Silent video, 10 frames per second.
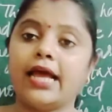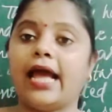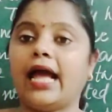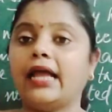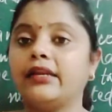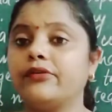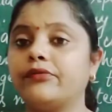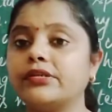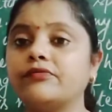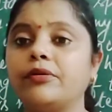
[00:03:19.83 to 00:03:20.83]
and
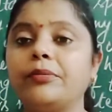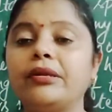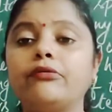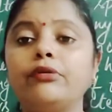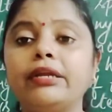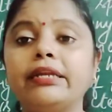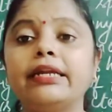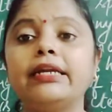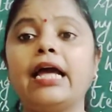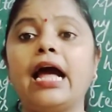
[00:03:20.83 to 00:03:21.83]
interest will be
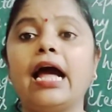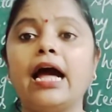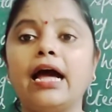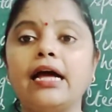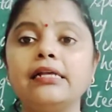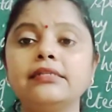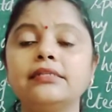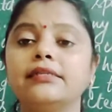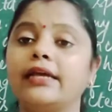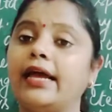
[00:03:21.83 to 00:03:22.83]
treated as
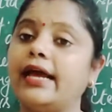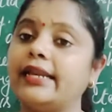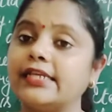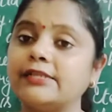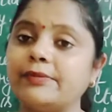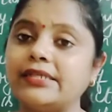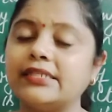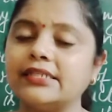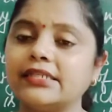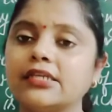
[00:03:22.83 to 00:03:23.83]
an
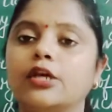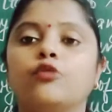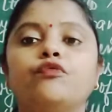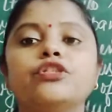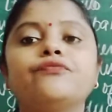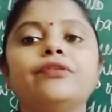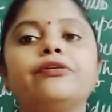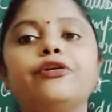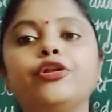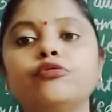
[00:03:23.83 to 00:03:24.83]
expenses which will
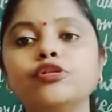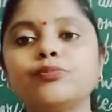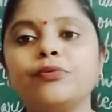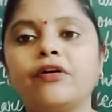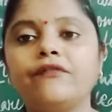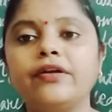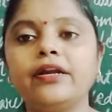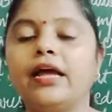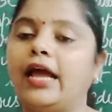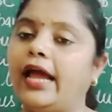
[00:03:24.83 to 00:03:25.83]
reduce profit,
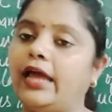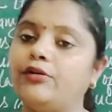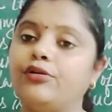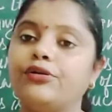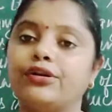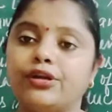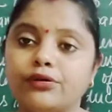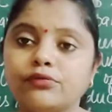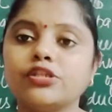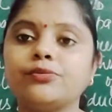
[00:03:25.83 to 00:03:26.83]
and on
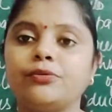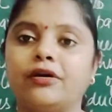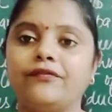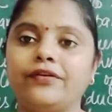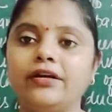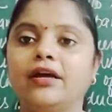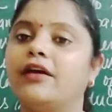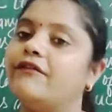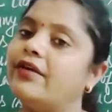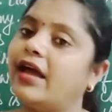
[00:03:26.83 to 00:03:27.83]
reduced profit
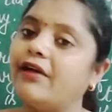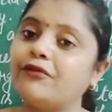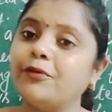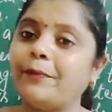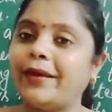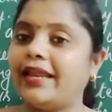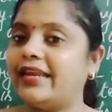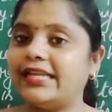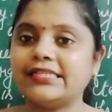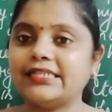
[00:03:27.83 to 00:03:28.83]
we have to pay
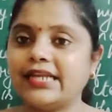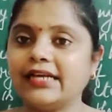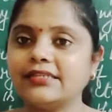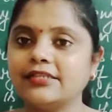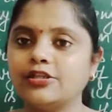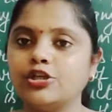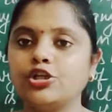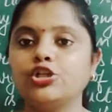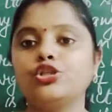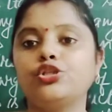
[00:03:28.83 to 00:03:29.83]
less tax.
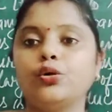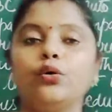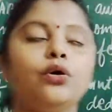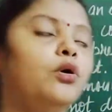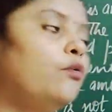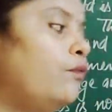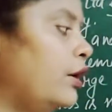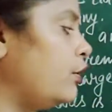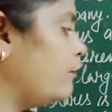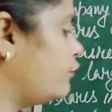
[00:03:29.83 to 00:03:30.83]
So one
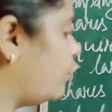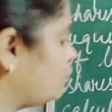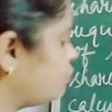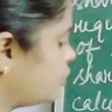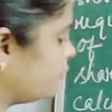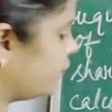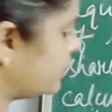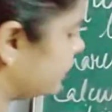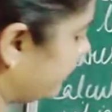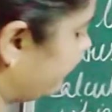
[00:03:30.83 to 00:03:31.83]
of the option which is
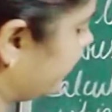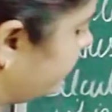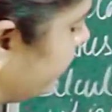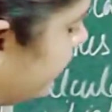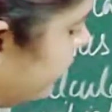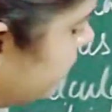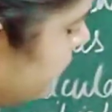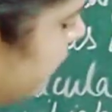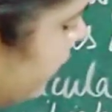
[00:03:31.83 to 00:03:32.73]
available is